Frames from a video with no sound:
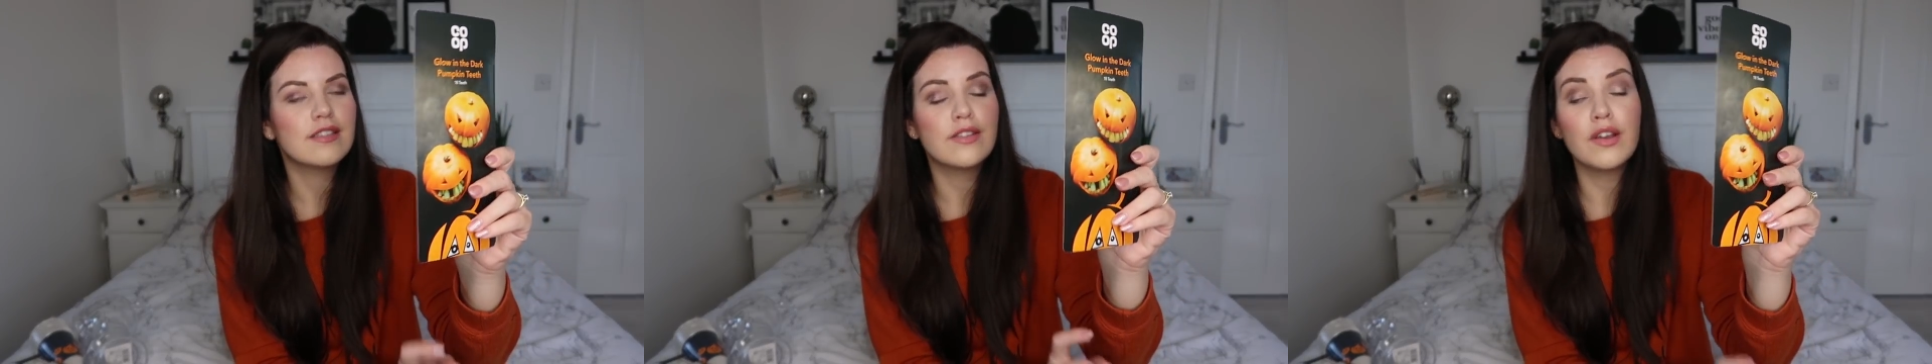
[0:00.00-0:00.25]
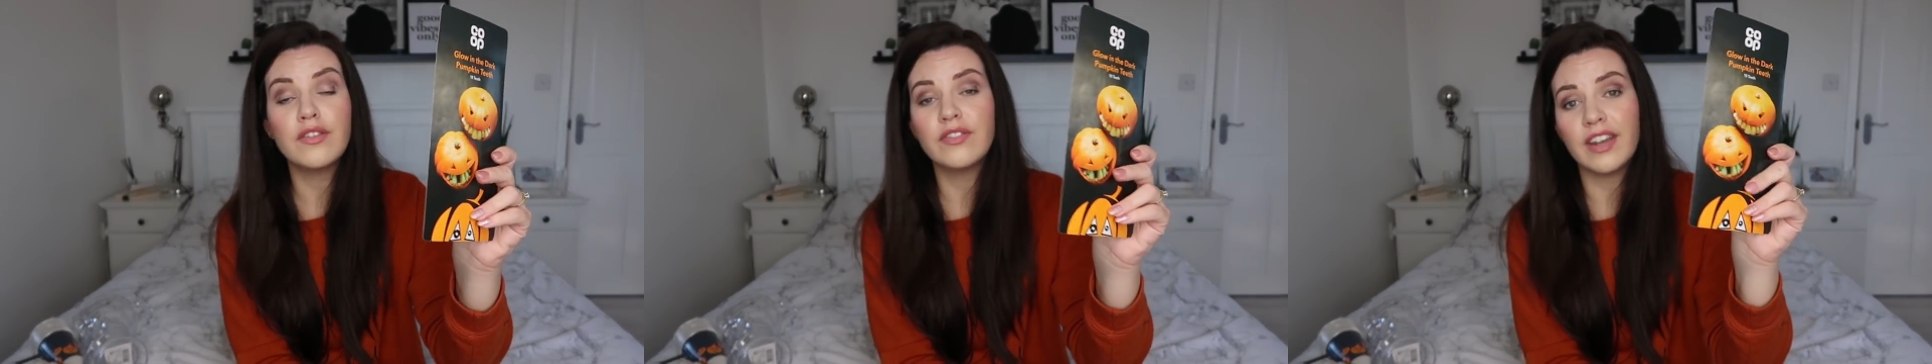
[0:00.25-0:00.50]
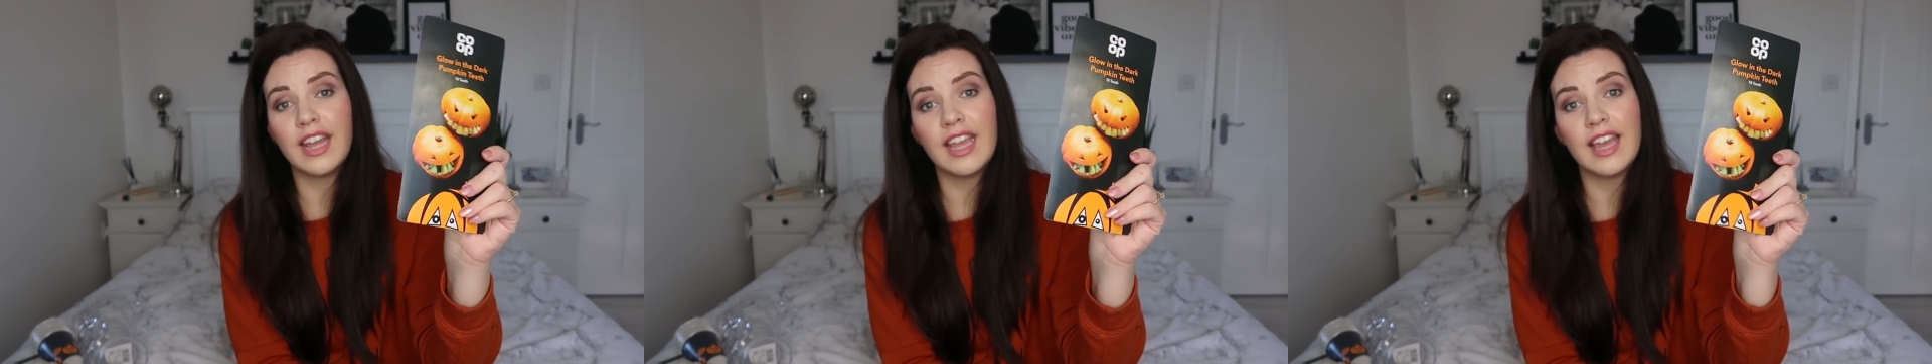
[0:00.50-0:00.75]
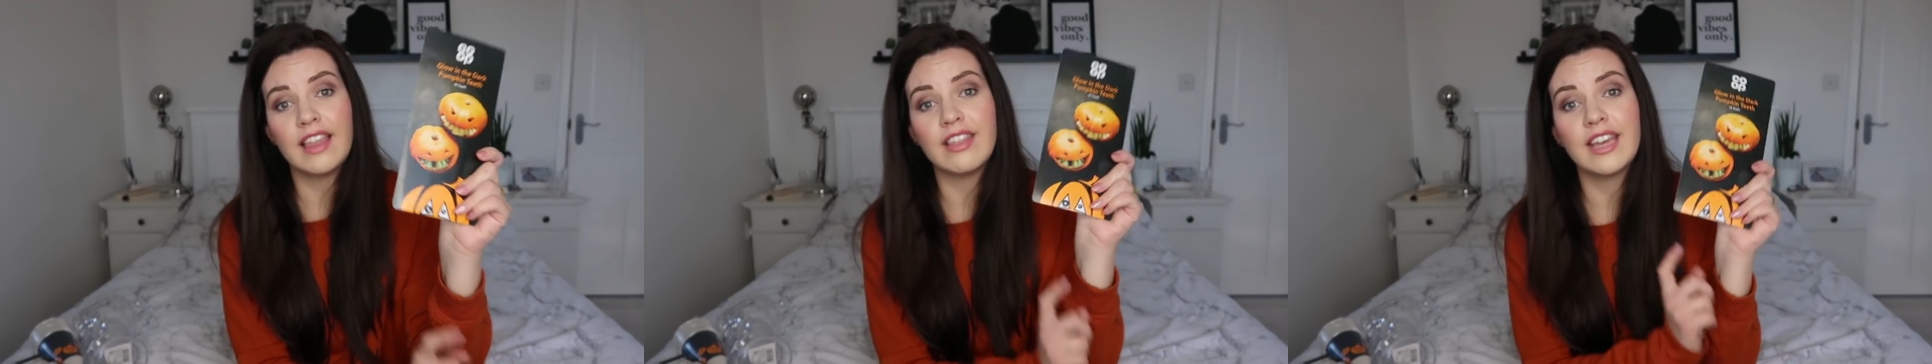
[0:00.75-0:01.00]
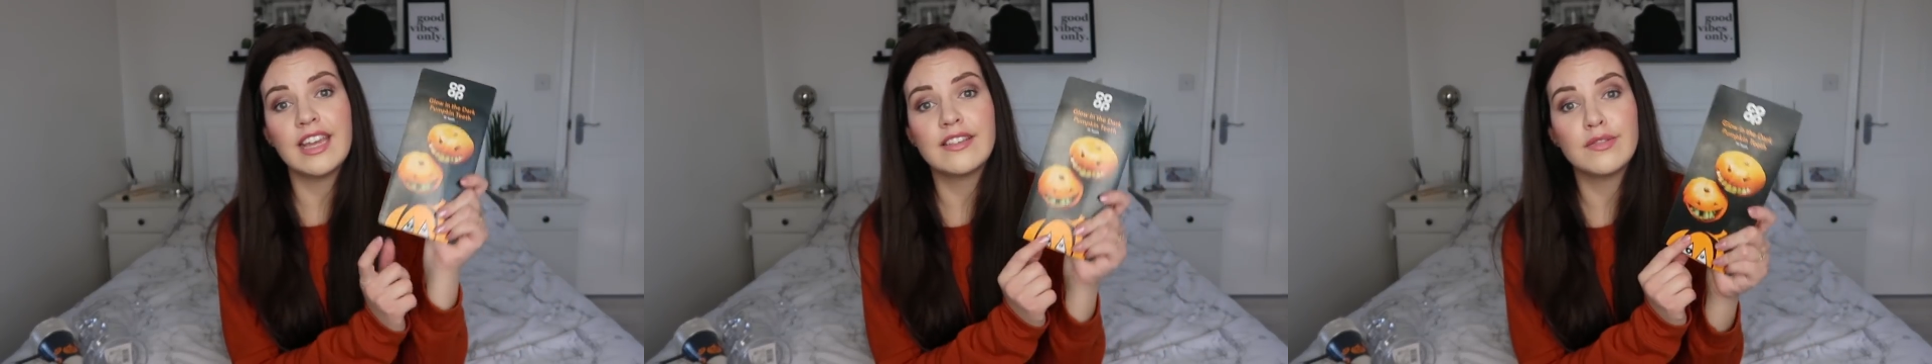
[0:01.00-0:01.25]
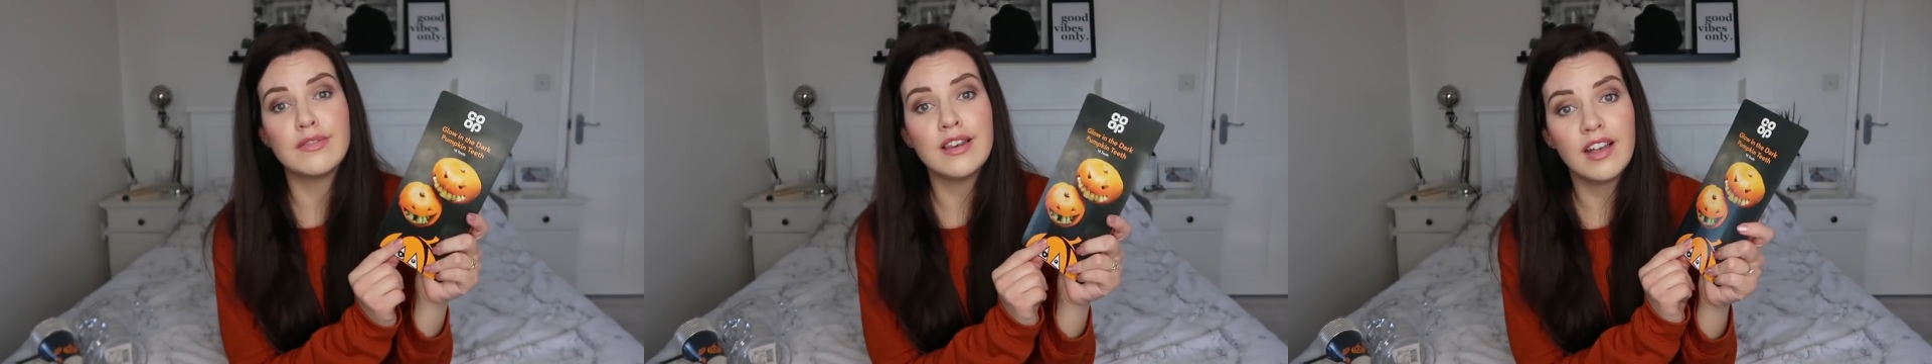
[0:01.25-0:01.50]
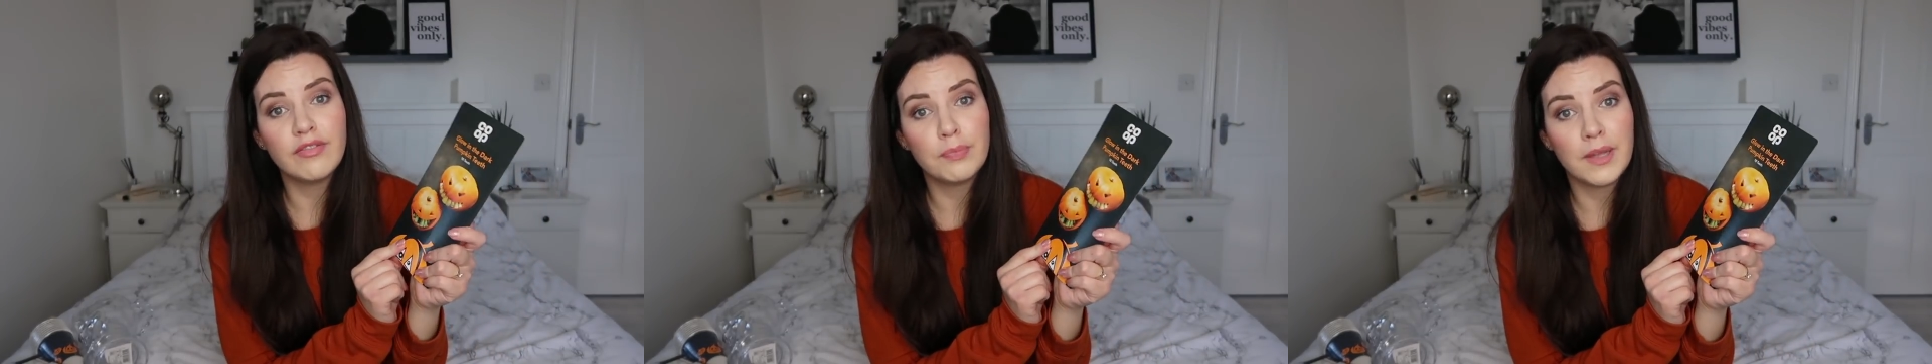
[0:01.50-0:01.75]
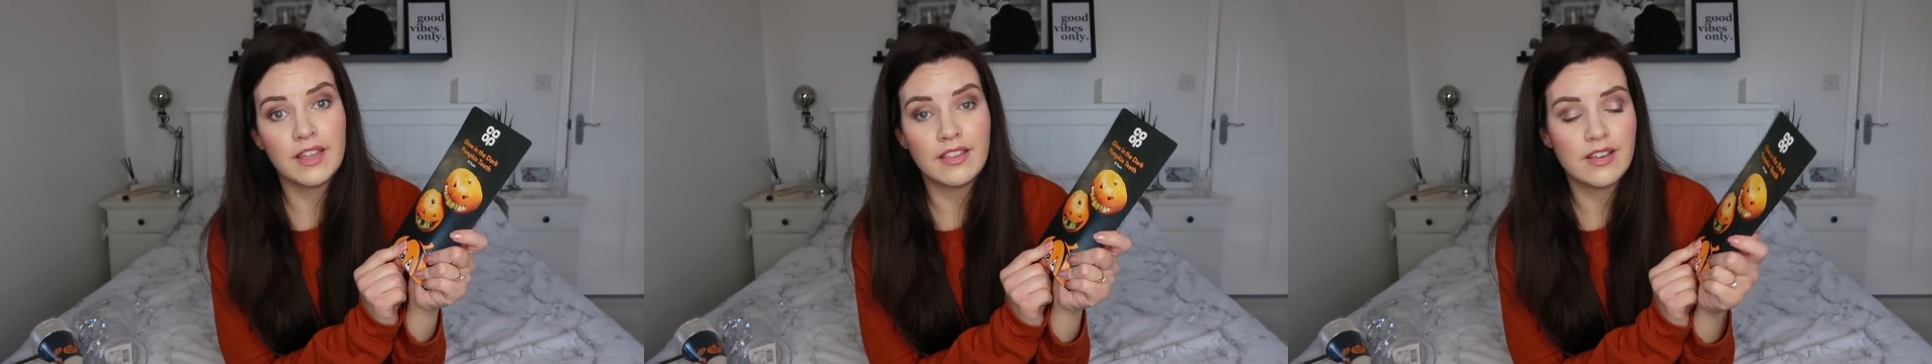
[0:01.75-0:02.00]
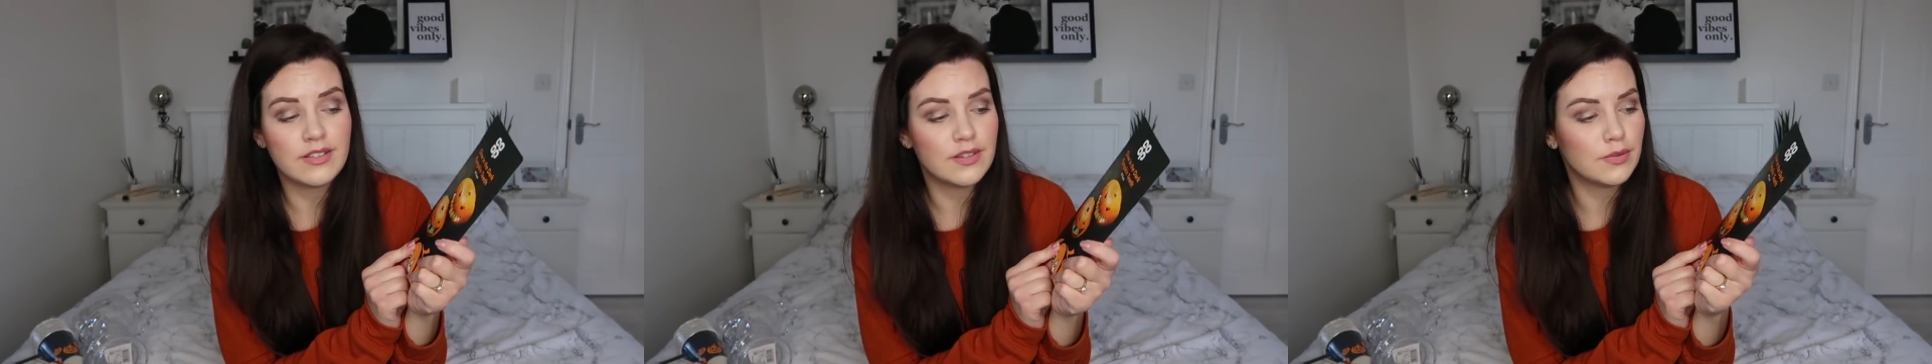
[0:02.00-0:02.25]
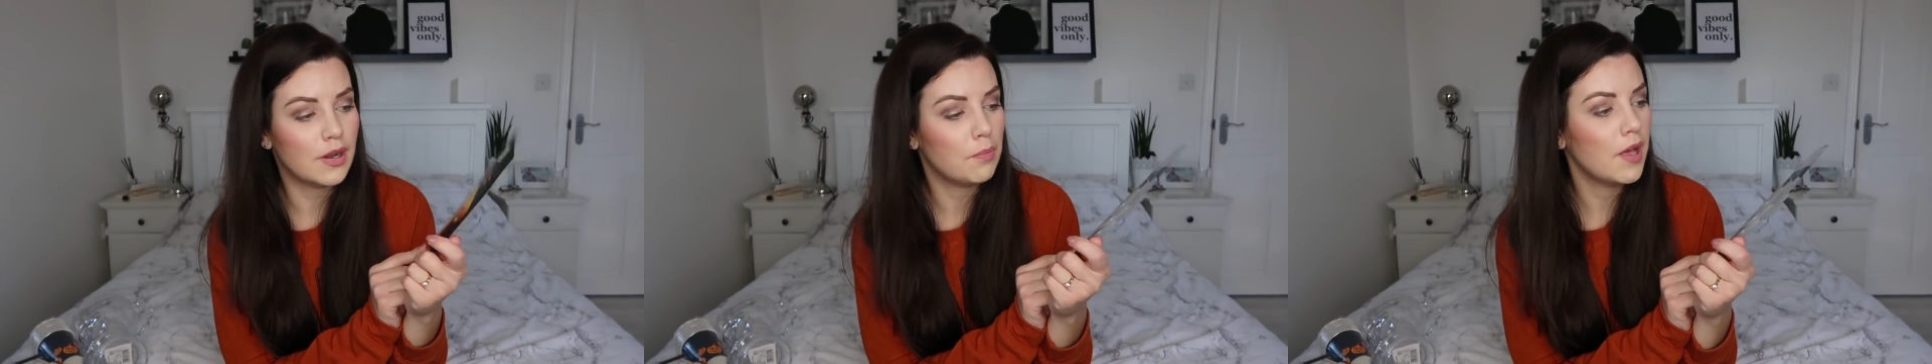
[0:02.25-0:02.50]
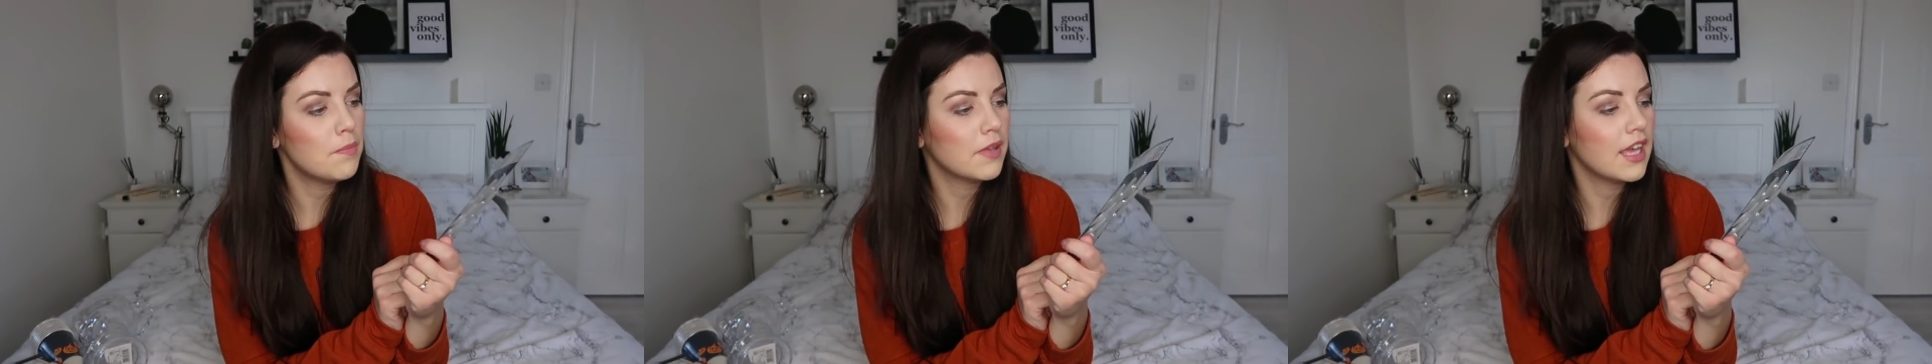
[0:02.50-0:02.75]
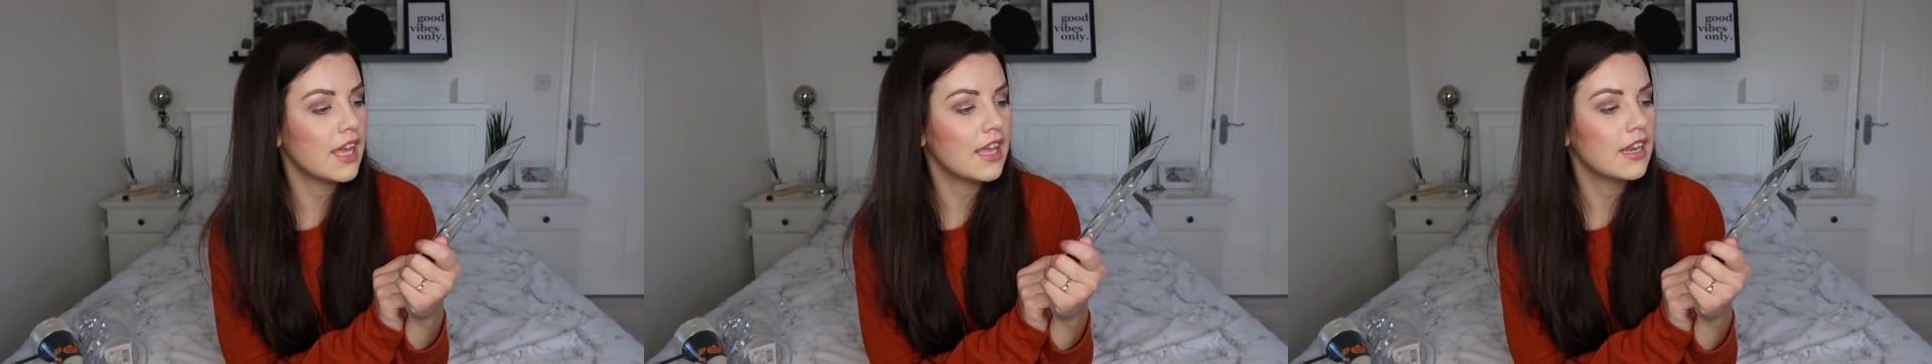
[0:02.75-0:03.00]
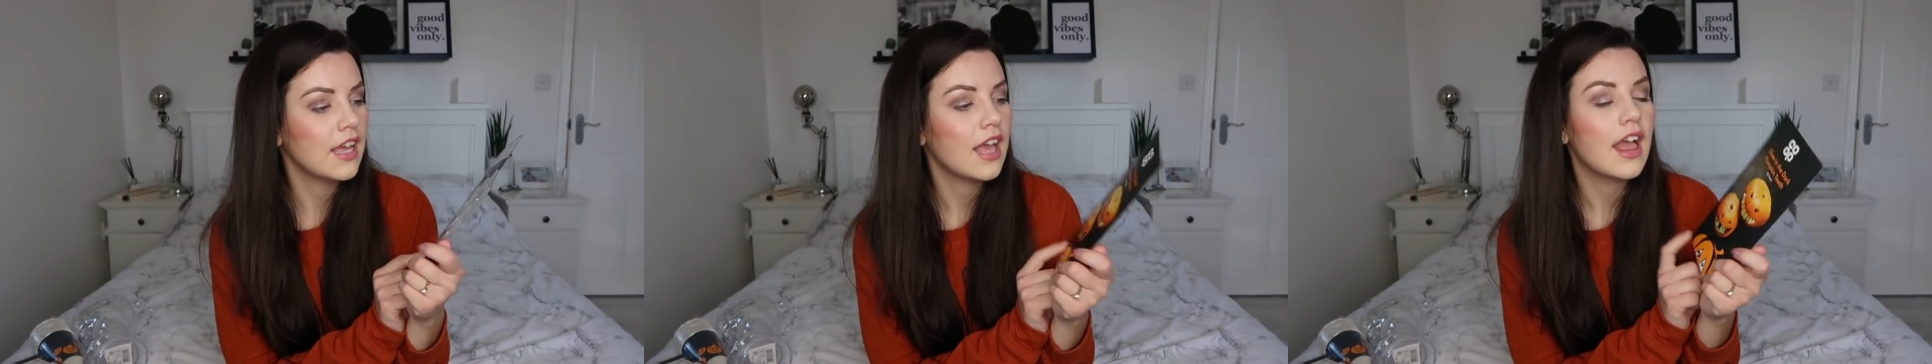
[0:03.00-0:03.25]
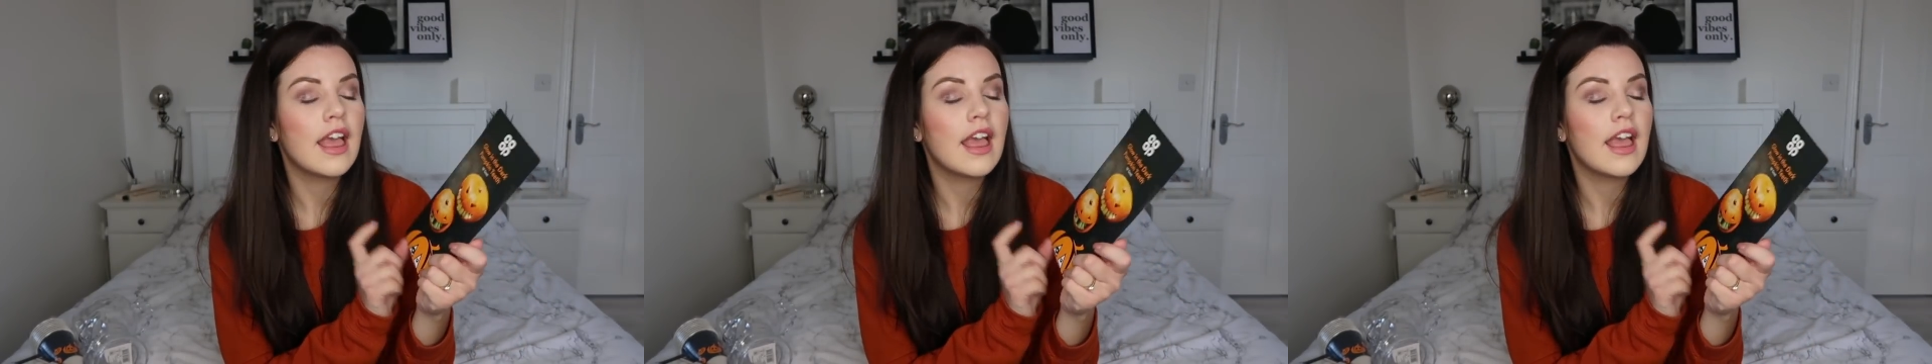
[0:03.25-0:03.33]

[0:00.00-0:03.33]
So funny, and the kids will love putting those into our pumpkin.